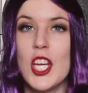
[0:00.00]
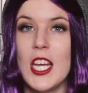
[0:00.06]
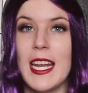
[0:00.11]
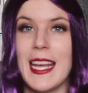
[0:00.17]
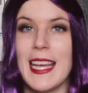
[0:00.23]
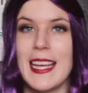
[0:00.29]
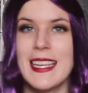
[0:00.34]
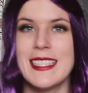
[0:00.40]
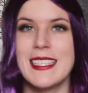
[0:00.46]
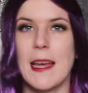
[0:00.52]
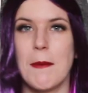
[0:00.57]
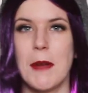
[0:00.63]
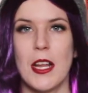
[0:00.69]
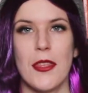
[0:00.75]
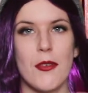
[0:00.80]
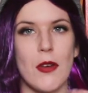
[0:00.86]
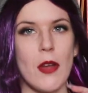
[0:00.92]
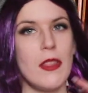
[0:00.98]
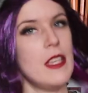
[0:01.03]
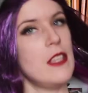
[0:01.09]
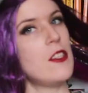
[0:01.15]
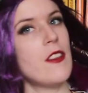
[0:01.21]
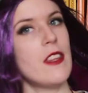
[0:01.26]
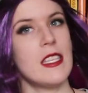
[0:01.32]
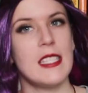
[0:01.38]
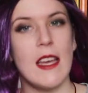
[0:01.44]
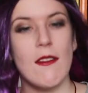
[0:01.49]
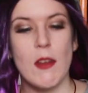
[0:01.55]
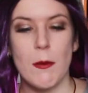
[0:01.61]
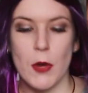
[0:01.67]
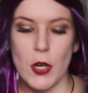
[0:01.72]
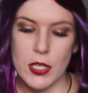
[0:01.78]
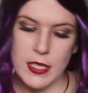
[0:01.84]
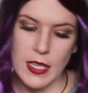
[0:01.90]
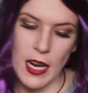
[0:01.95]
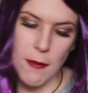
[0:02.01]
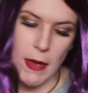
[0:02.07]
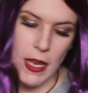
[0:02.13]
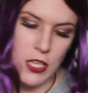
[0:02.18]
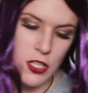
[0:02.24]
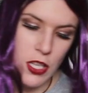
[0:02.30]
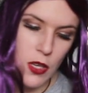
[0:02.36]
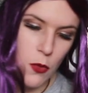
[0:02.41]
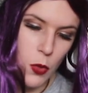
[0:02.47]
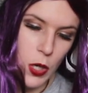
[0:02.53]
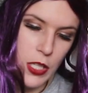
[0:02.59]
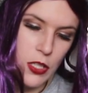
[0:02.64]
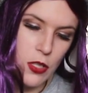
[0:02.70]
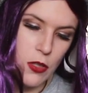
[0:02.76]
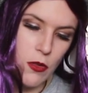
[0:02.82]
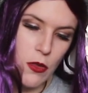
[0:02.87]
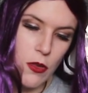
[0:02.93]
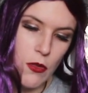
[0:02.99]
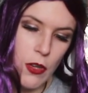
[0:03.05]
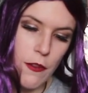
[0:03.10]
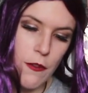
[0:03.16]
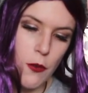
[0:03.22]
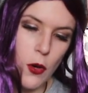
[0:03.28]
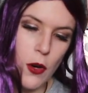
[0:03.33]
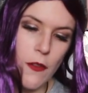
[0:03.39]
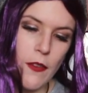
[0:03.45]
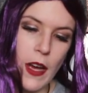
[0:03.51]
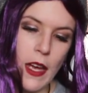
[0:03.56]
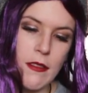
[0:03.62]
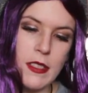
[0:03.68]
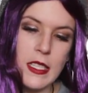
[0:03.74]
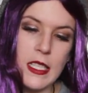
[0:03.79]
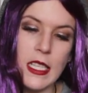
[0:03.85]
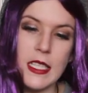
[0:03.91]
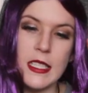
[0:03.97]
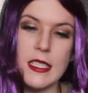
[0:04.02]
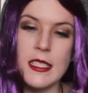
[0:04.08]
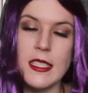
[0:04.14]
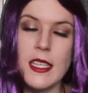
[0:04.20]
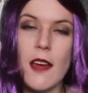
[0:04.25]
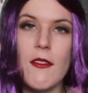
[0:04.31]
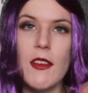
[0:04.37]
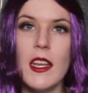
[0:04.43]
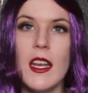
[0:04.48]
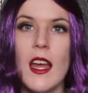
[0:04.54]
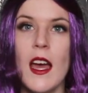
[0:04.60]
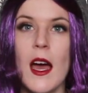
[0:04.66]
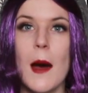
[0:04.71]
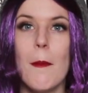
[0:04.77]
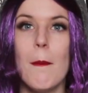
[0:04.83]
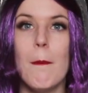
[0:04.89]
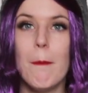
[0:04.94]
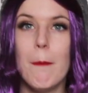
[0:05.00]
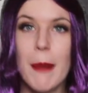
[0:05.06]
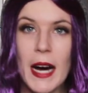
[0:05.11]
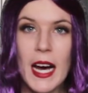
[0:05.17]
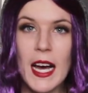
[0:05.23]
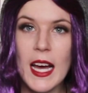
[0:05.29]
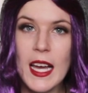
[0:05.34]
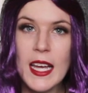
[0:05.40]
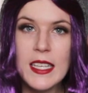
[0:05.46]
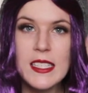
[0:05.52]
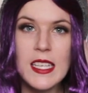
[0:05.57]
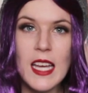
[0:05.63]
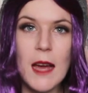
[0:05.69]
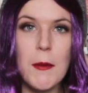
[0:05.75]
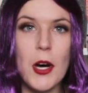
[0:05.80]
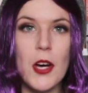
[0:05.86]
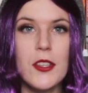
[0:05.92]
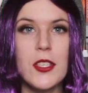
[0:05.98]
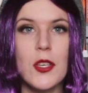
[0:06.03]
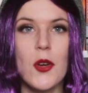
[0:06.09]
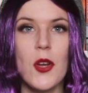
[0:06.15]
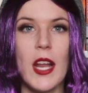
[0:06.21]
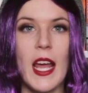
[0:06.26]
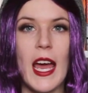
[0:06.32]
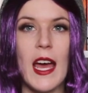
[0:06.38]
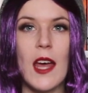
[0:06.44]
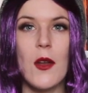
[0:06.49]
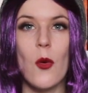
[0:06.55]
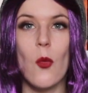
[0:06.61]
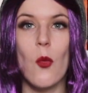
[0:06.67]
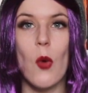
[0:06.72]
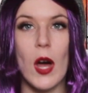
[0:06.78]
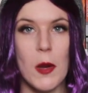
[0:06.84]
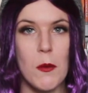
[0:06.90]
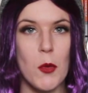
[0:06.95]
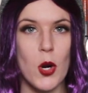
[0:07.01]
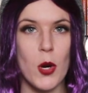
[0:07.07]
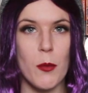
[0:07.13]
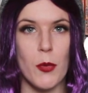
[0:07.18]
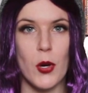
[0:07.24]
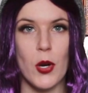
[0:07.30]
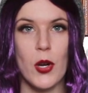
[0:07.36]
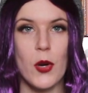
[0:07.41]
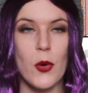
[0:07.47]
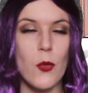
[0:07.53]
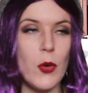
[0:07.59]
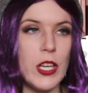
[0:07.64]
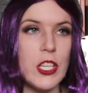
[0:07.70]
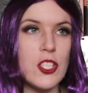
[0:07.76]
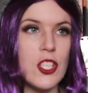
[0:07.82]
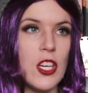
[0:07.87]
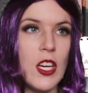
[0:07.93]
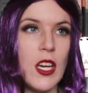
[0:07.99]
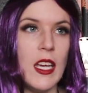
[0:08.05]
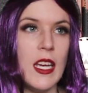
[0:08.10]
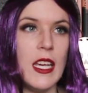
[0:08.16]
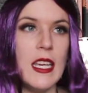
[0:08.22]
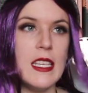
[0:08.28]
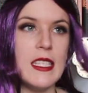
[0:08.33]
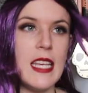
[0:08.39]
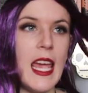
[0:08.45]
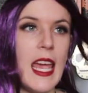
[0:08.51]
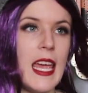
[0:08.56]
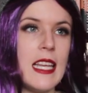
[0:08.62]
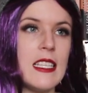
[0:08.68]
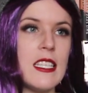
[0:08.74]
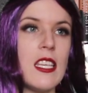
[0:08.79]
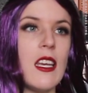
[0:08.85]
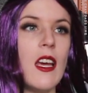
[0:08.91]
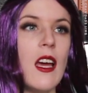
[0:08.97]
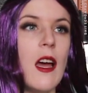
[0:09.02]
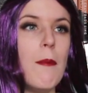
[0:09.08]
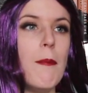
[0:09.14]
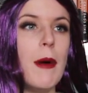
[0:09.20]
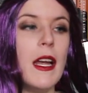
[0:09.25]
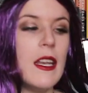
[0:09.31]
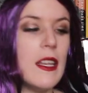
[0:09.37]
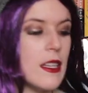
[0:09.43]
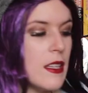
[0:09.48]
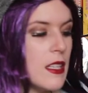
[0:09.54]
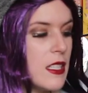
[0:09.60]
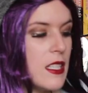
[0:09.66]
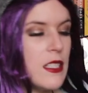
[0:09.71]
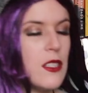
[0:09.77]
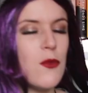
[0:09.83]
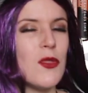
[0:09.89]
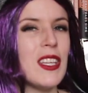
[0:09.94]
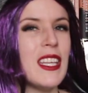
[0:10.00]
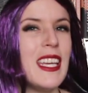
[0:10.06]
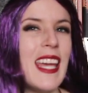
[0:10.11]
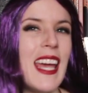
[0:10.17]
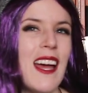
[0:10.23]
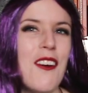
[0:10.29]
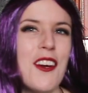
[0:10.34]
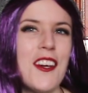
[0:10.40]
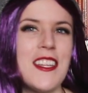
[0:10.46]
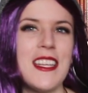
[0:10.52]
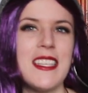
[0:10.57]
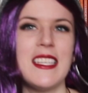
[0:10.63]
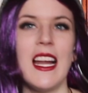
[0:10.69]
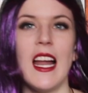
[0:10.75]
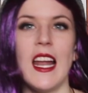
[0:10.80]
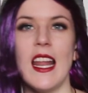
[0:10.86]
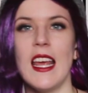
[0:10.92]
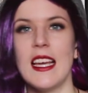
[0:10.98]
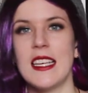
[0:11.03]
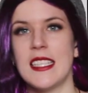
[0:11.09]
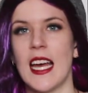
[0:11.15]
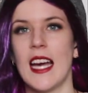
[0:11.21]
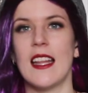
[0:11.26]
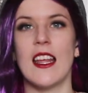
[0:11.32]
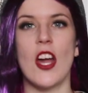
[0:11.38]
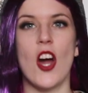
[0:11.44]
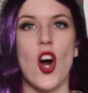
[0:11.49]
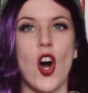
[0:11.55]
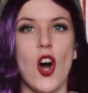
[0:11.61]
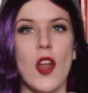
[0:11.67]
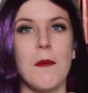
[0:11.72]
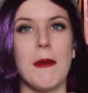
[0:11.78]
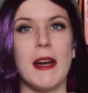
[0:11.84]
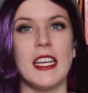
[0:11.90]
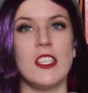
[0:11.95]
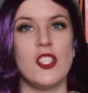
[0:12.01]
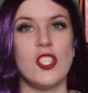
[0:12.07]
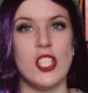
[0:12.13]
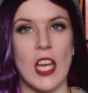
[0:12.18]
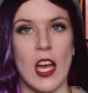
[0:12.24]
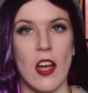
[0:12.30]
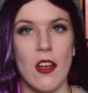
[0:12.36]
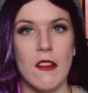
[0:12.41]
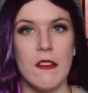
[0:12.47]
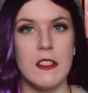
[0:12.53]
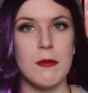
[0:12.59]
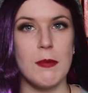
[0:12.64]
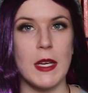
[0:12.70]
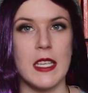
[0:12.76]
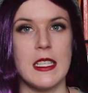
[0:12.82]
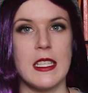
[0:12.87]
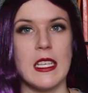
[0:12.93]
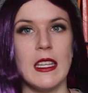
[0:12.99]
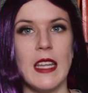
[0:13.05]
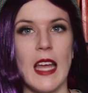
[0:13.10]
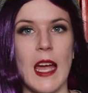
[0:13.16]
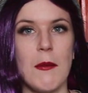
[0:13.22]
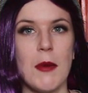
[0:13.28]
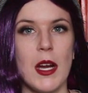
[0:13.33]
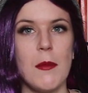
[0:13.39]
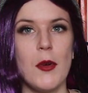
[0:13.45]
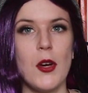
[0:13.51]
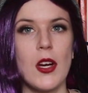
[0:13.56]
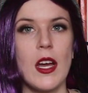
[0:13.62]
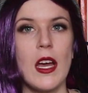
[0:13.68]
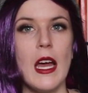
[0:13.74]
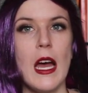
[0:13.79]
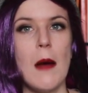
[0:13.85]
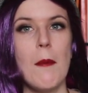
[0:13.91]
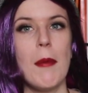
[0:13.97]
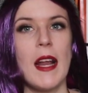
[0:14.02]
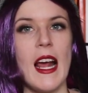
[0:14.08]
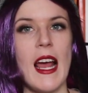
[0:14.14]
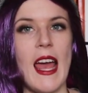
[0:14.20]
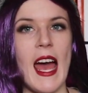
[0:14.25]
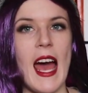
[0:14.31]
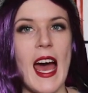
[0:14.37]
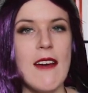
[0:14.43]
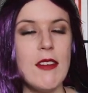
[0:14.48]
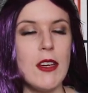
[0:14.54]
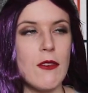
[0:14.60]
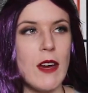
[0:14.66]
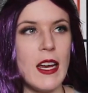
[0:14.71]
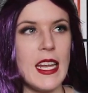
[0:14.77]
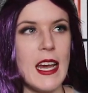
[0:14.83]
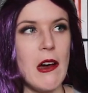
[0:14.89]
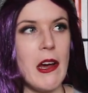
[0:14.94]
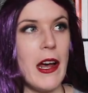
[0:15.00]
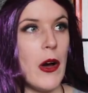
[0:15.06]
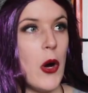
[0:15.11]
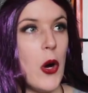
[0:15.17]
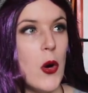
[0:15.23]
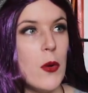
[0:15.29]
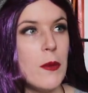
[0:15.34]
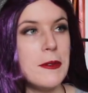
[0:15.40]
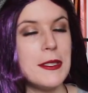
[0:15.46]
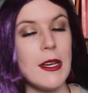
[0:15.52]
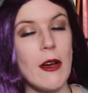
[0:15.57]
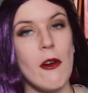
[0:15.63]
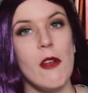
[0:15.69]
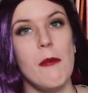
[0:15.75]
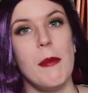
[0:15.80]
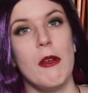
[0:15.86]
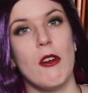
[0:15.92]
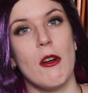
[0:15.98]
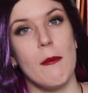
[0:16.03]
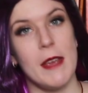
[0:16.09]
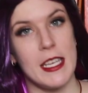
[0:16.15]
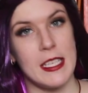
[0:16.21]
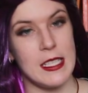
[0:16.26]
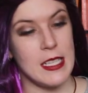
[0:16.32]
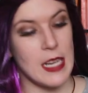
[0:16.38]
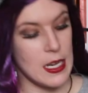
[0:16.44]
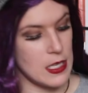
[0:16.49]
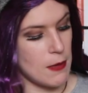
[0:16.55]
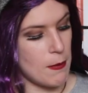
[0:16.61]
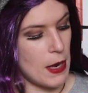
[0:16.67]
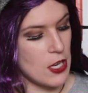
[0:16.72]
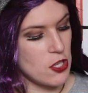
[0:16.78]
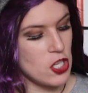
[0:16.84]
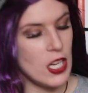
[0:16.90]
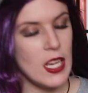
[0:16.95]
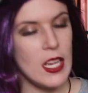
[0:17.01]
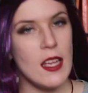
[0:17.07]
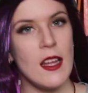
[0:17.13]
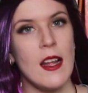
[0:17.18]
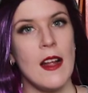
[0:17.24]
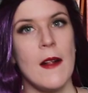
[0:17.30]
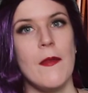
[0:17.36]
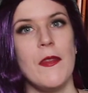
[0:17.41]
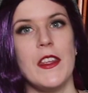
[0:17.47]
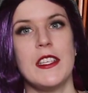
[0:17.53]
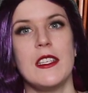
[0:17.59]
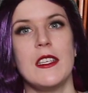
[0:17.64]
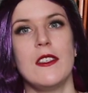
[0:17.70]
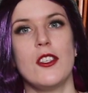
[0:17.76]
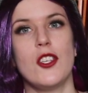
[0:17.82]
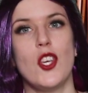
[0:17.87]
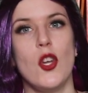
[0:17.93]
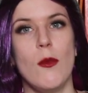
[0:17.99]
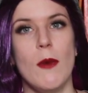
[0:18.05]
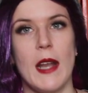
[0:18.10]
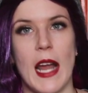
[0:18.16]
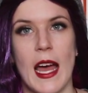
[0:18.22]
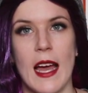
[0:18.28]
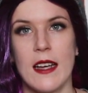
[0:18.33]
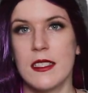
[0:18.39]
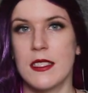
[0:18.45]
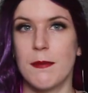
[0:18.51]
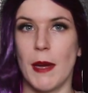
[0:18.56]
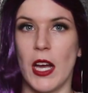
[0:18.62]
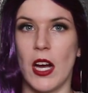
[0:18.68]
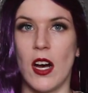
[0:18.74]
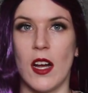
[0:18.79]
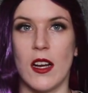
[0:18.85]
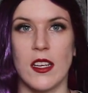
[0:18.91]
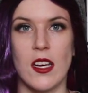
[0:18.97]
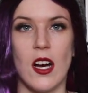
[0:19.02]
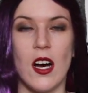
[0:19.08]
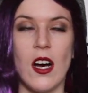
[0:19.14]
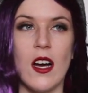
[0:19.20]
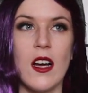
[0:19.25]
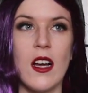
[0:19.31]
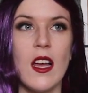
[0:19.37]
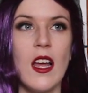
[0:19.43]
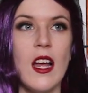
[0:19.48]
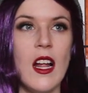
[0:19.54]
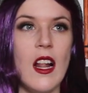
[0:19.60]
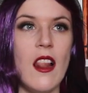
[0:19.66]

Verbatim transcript: cheating because I'm going to throw, these are the seven books that I mentioned, one, two, three, four, five, six, seven, but I'm also going to add one more book, which is eight, but this doesn't really count because it's not exactly on my shelves because it's a library book, but I have it right now at home, so I would be remiss not to mention it. This is Human Acts by Han Kang.